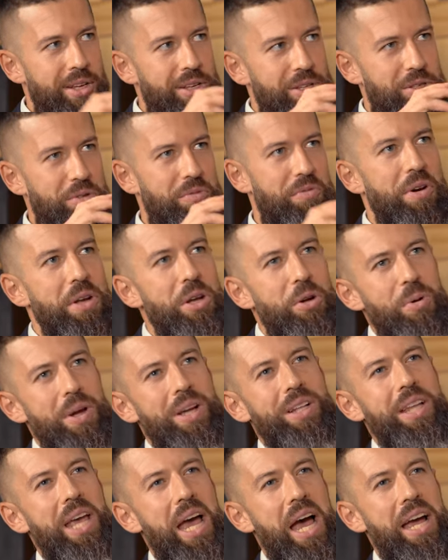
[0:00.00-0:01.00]
So very
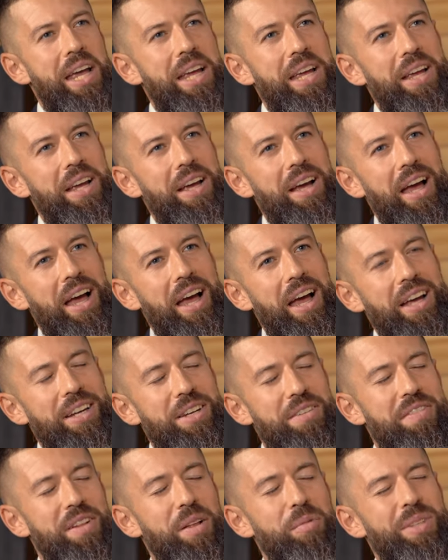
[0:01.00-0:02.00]
quickly, I
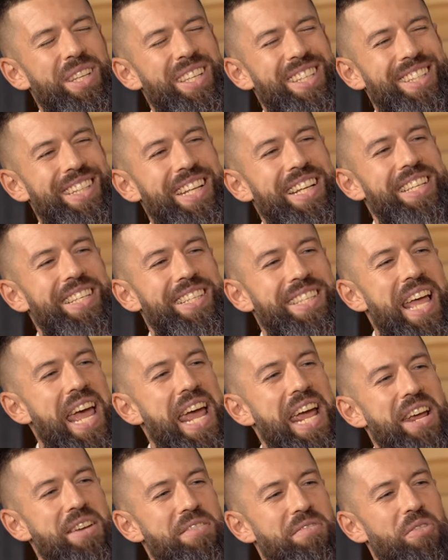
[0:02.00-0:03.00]
developed this
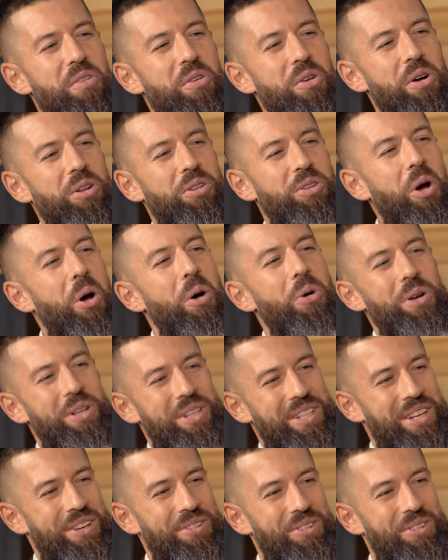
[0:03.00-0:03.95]
disdain for authority,